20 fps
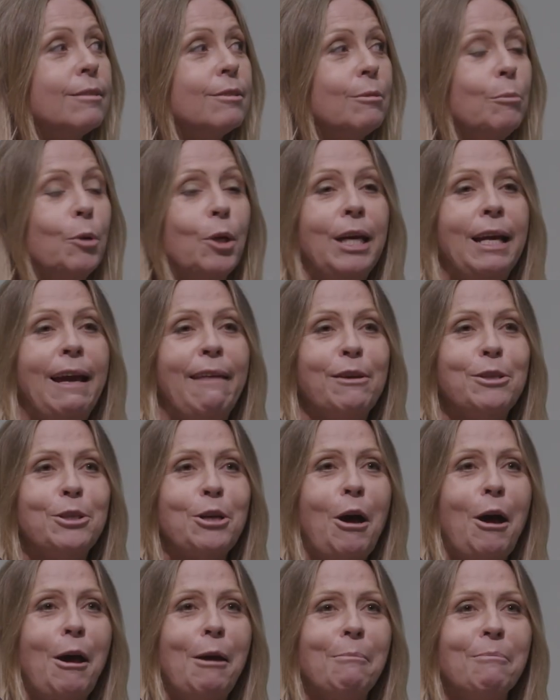Looking at the
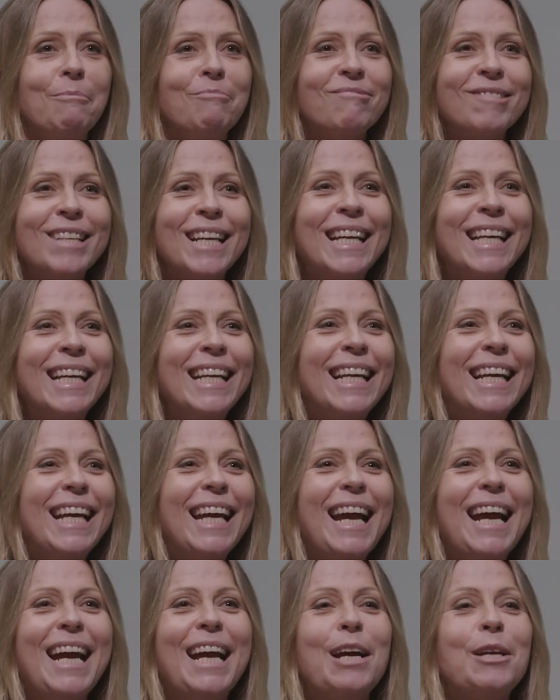time.
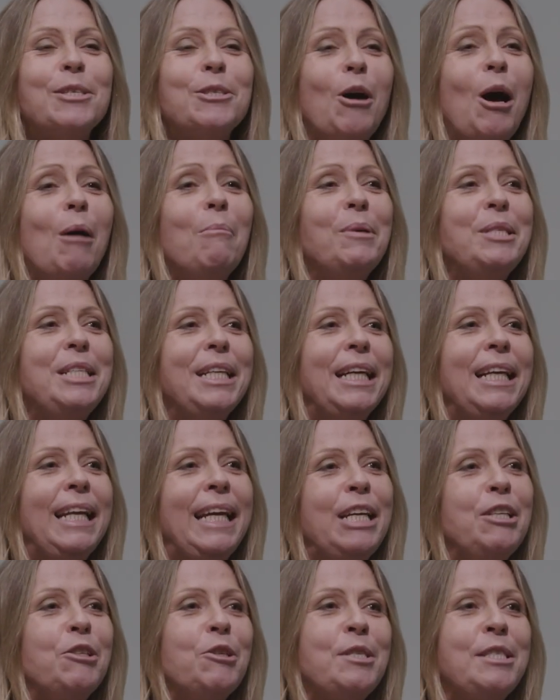So I'm
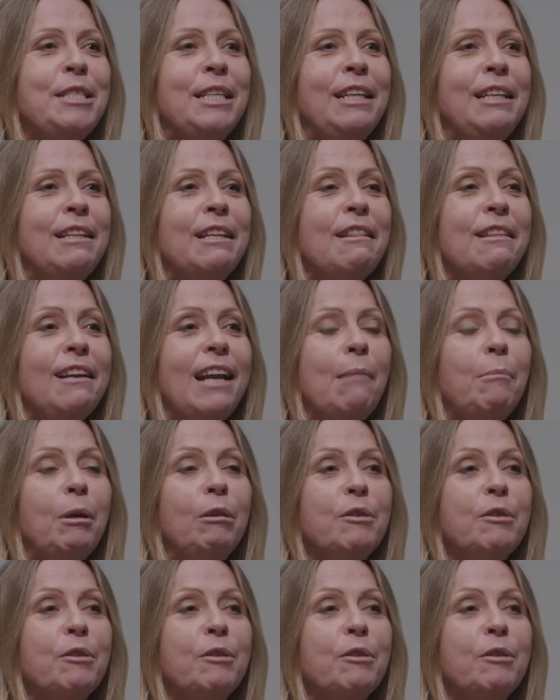particularly interested in the thalamic